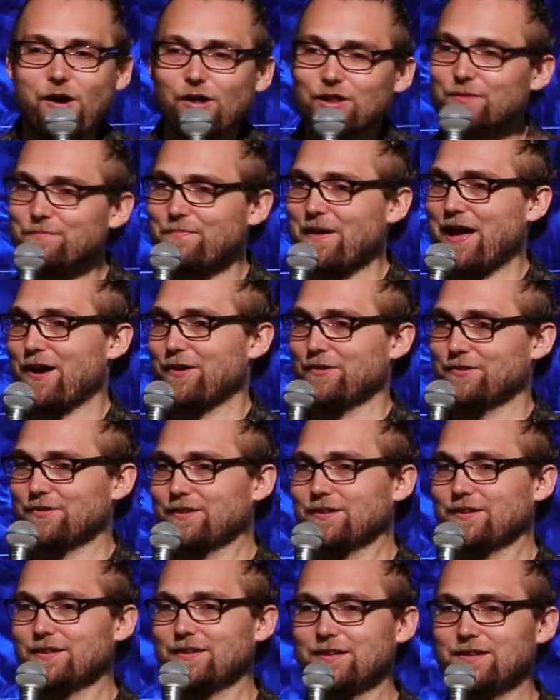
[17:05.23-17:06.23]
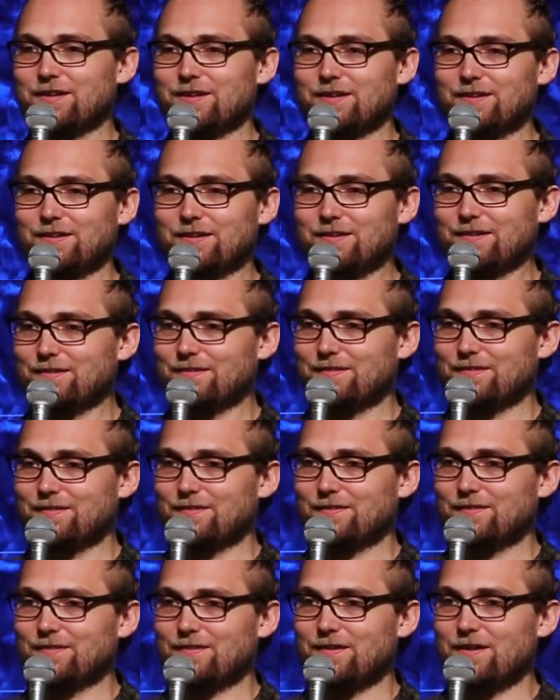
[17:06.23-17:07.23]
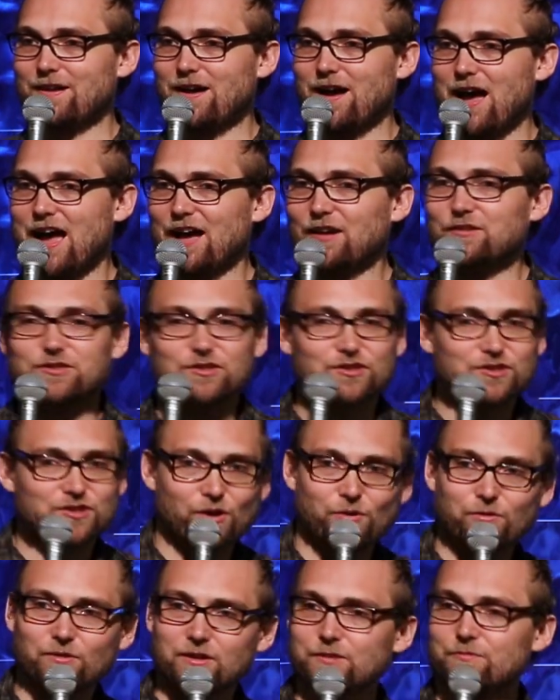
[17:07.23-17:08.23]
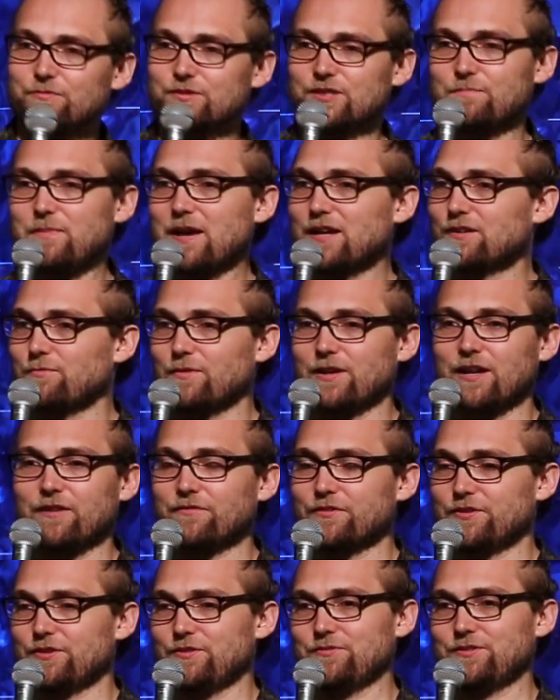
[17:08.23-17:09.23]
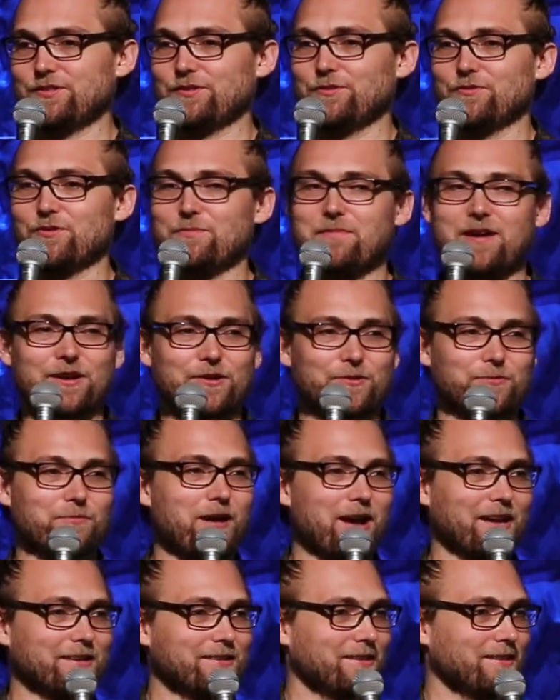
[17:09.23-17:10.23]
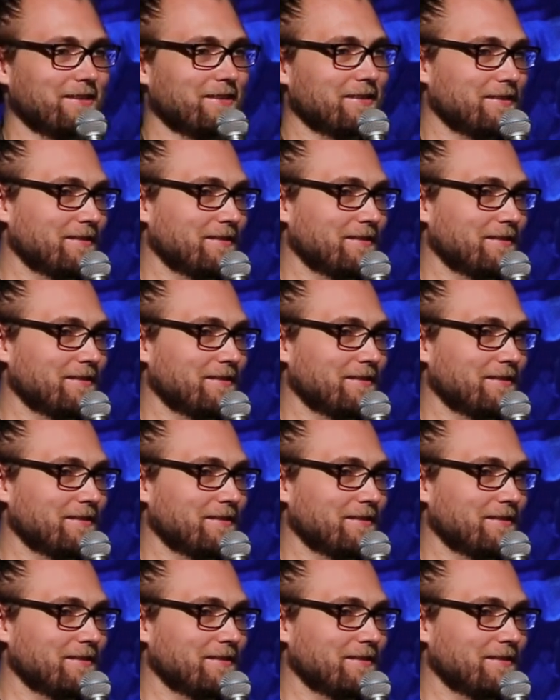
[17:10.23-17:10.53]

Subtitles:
all about, I'll just totally respect whatever you do no matter what.